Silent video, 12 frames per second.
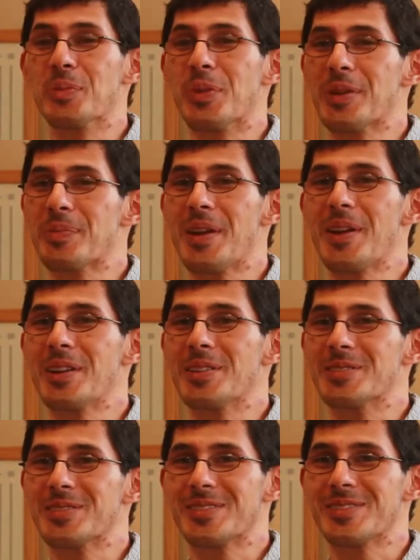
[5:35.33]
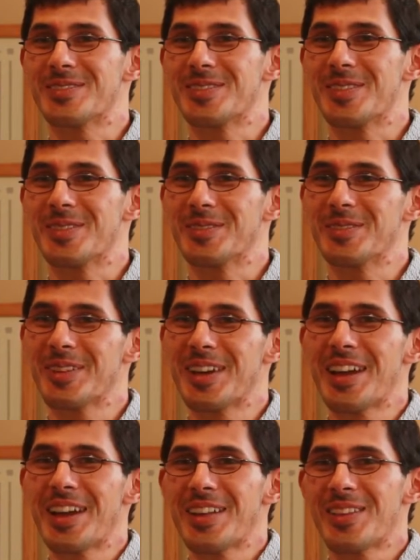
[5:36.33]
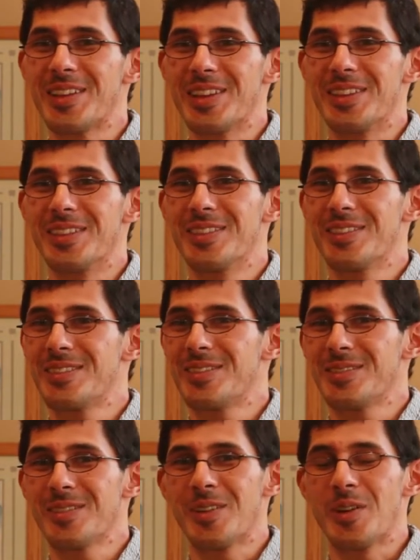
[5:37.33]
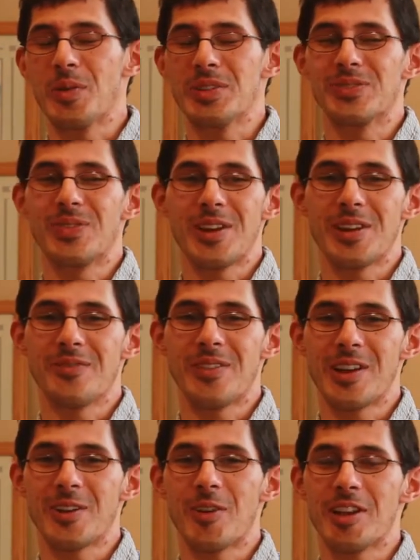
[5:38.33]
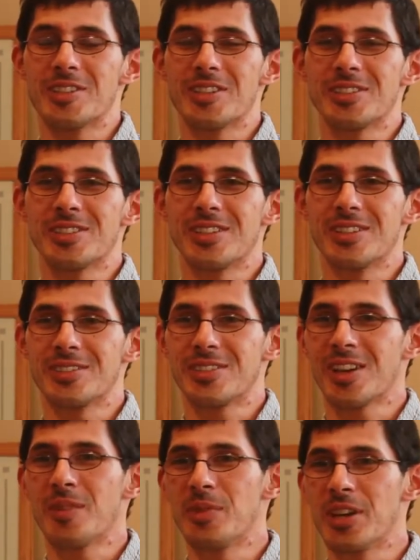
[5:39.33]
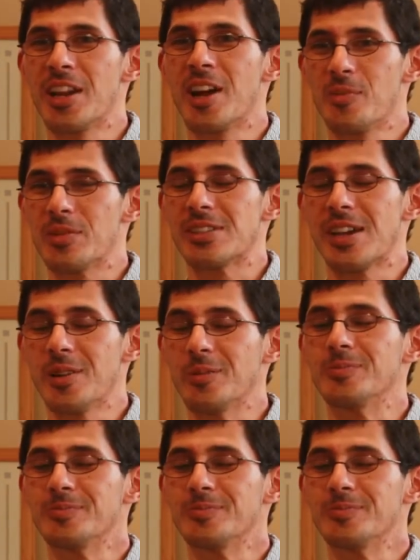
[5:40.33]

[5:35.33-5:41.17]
break barriers. And so they are always very, very gracious to come in and help us out.